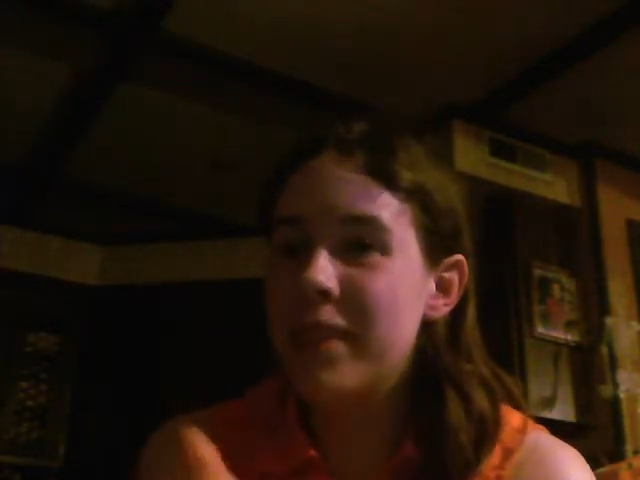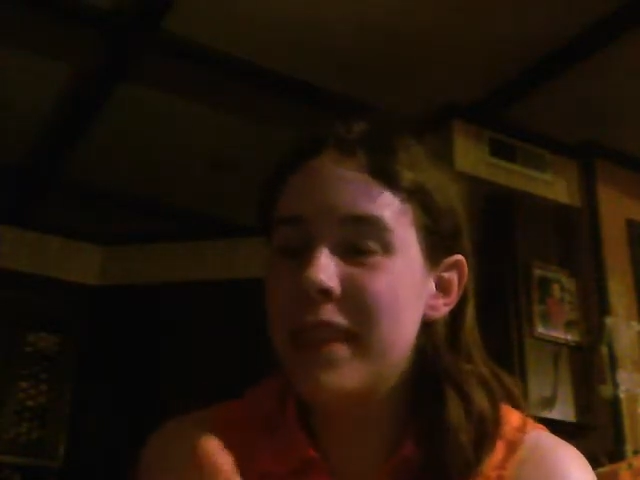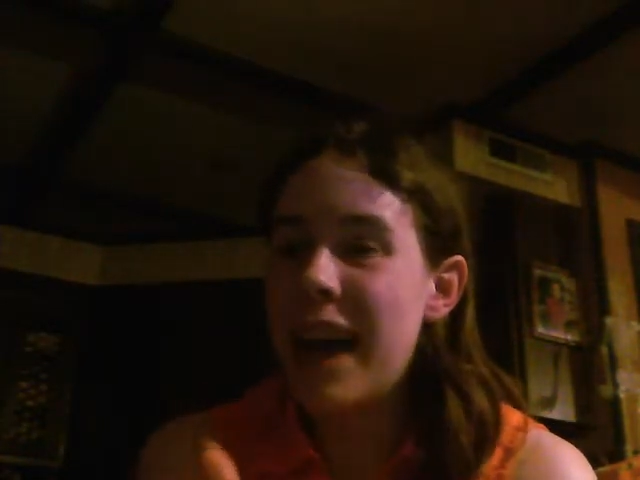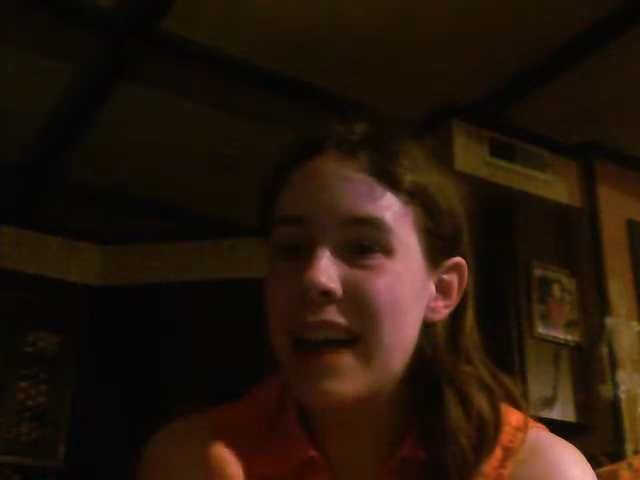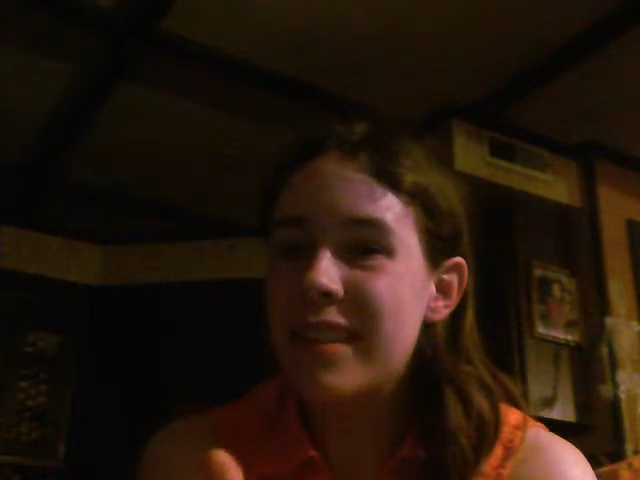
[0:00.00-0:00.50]

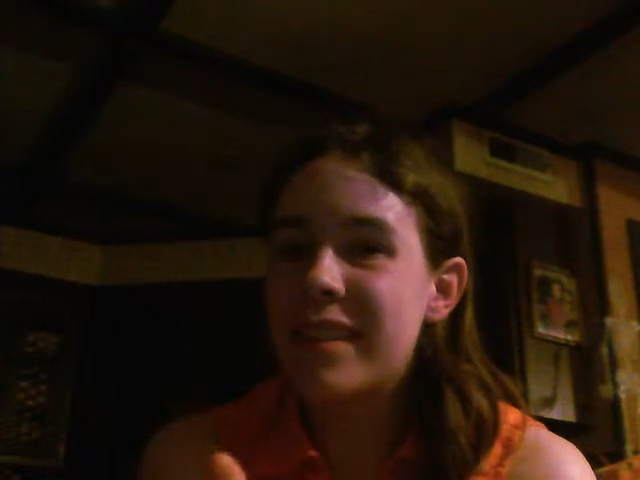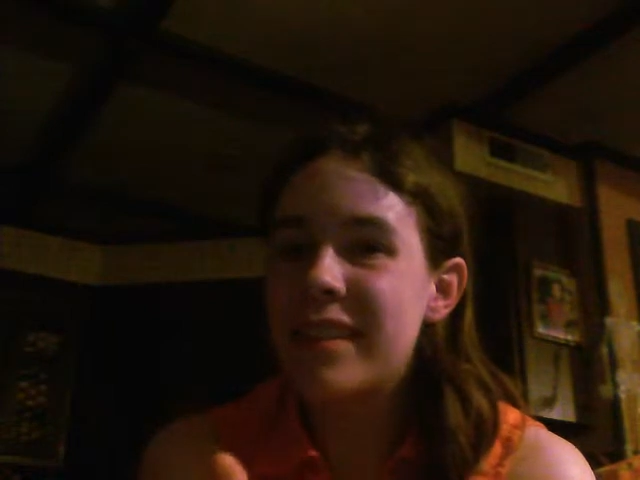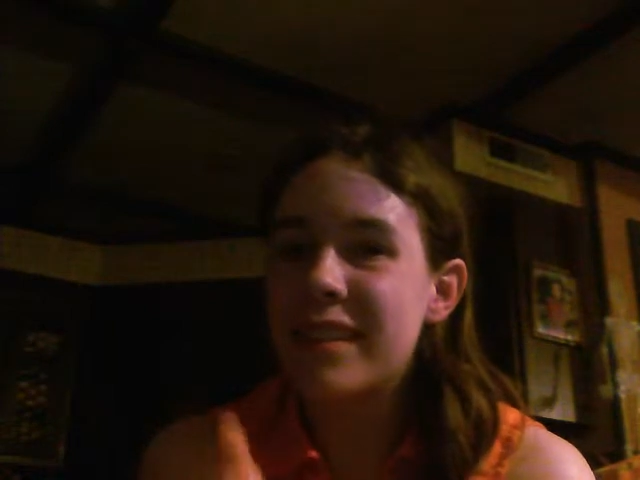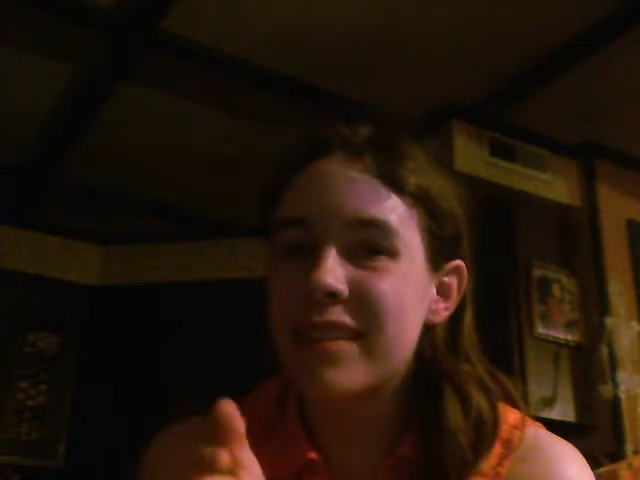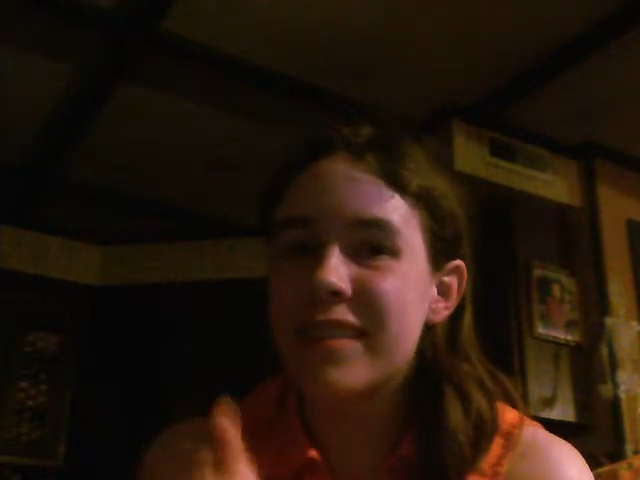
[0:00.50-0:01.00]

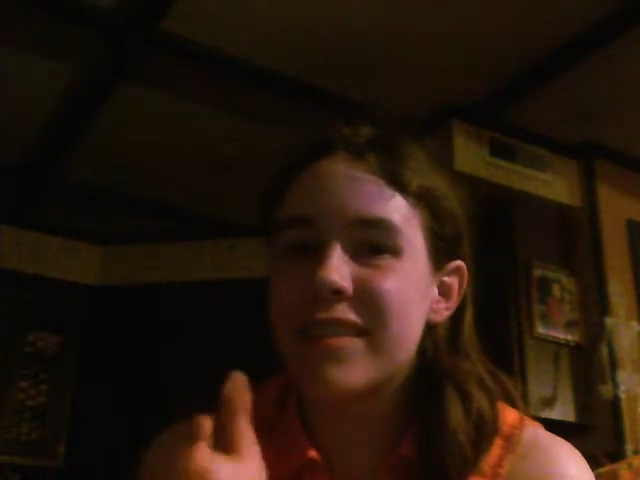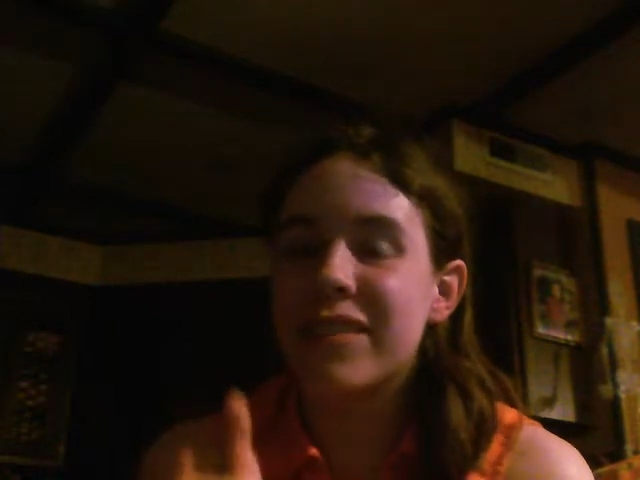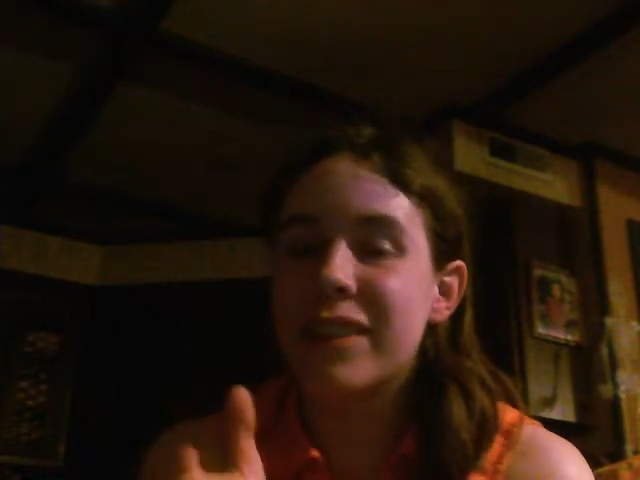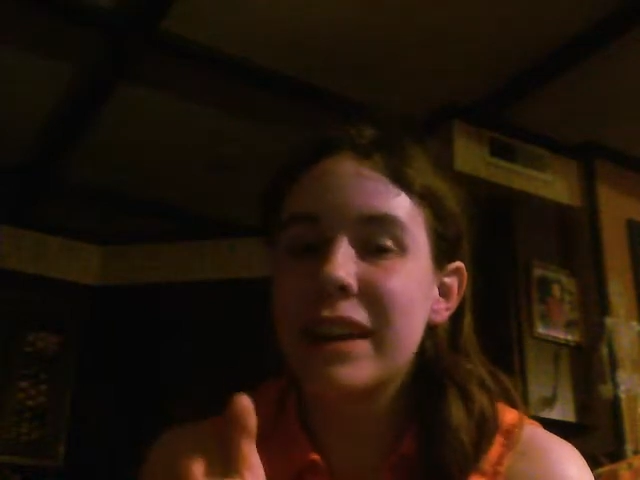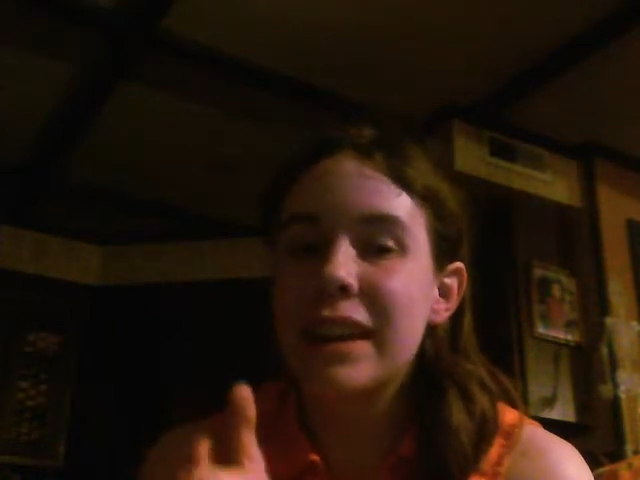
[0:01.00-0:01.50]
That's
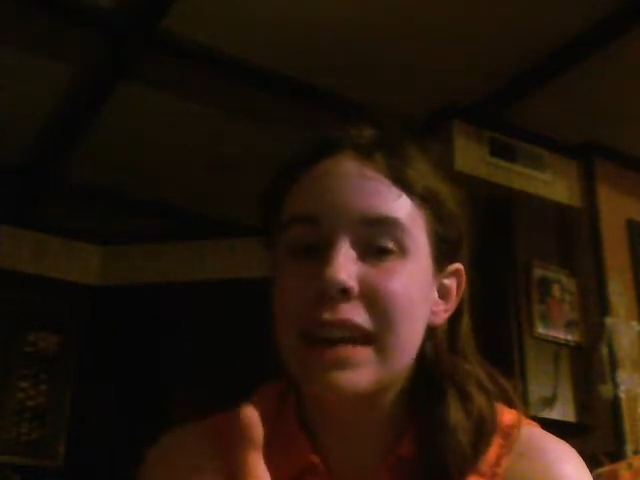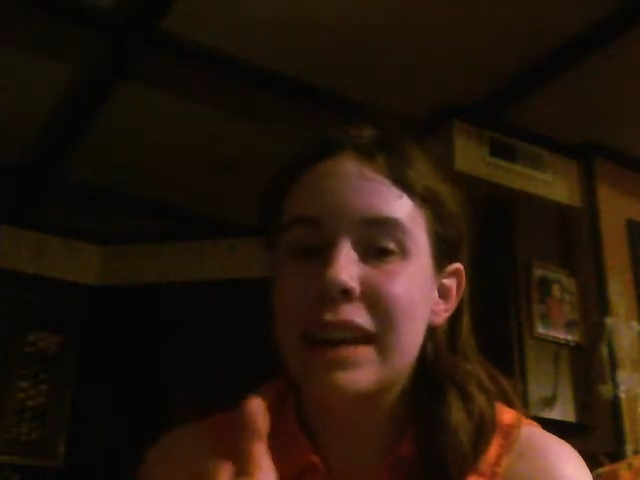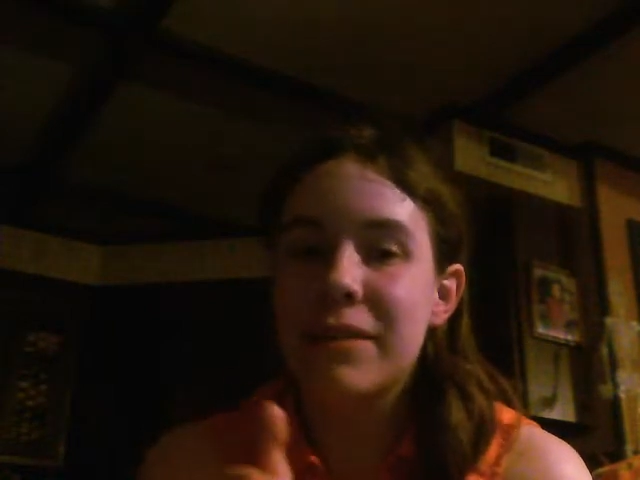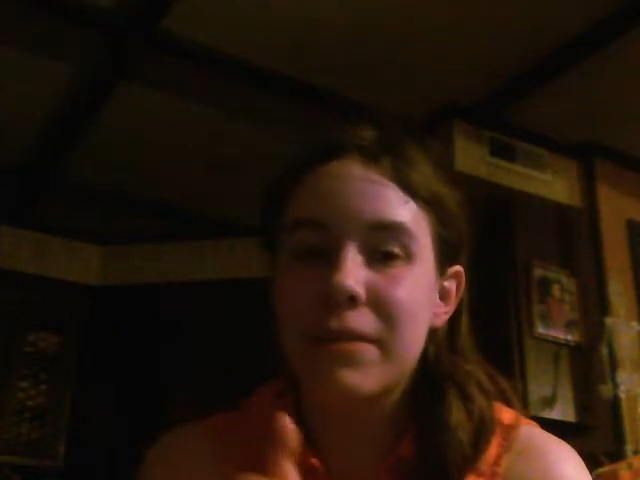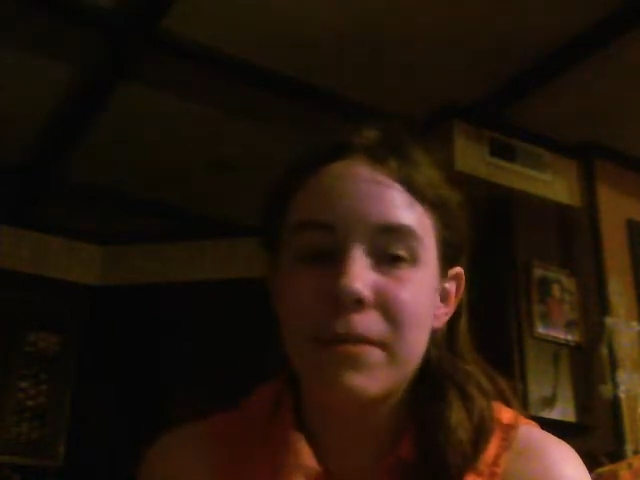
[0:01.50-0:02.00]

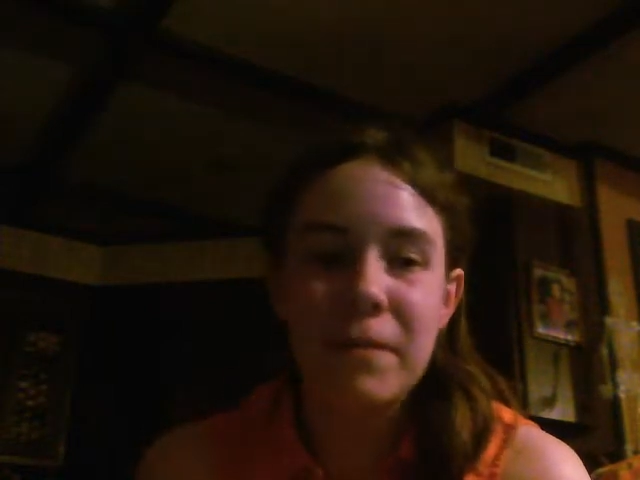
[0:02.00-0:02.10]
really